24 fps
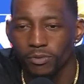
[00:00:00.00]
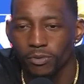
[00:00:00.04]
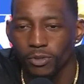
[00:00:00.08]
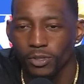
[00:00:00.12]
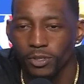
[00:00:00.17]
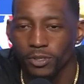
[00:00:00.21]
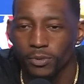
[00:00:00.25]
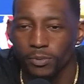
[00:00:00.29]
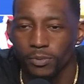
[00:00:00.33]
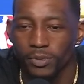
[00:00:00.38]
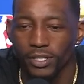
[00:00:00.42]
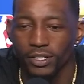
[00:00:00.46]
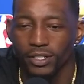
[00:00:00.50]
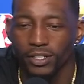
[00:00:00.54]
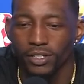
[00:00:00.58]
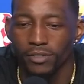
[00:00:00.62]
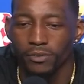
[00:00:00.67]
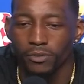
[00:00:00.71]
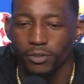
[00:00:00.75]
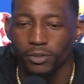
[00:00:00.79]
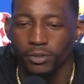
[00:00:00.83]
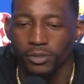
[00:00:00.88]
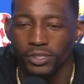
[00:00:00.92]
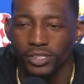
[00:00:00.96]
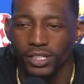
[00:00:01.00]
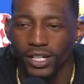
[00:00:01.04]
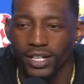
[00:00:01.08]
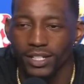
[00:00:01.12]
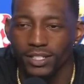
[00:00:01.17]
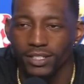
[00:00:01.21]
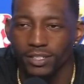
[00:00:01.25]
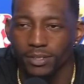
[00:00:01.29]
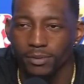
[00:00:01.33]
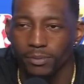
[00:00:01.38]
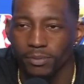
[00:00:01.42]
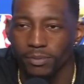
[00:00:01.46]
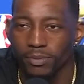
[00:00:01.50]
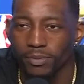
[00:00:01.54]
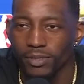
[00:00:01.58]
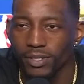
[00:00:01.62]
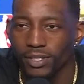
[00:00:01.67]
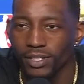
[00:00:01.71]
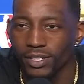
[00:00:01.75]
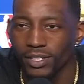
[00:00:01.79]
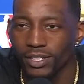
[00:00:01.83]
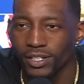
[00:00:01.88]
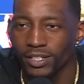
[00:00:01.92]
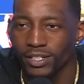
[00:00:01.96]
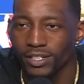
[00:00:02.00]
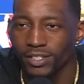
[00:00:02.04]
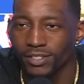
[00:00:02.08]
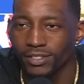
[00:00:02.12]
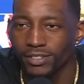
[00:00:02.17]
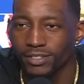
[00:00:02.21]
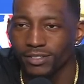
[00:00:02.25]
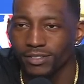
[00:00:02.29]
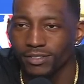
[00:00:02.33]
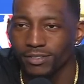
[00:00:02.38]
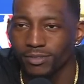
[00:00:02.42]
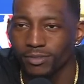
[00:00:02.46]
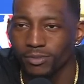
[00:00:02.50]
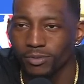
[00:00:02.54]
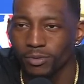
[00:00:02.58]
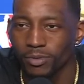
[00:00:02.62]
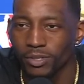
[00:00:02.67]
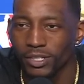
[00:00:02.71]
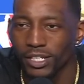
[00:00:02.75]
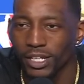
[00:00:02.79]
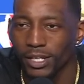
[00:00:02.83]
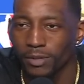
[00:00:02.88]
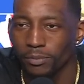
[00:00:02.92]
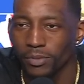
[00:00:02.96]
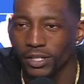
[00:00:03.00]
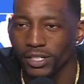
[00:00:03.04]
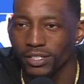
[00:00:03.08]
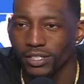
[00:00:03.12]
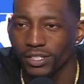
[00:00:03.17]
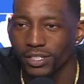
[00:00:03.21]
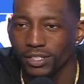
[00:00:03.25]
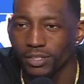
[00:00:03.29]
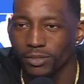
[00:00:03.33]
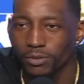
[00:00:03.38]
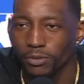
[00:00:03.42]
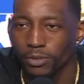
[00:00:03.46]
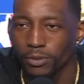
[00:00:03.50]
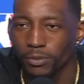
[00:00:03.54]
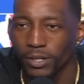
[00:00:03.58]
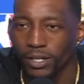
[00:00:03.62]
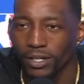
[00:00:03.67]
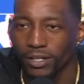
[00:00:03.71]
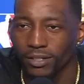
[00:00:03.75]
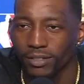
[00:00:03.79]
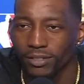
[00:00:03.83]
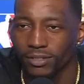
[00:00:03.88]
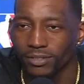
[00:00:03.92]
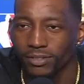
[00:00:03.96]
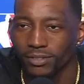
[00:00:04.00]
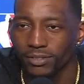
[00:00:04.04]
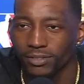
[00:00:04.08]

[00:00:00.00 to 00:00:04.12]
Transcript: force them into difficult shots, and, and when they miss, get the rebound.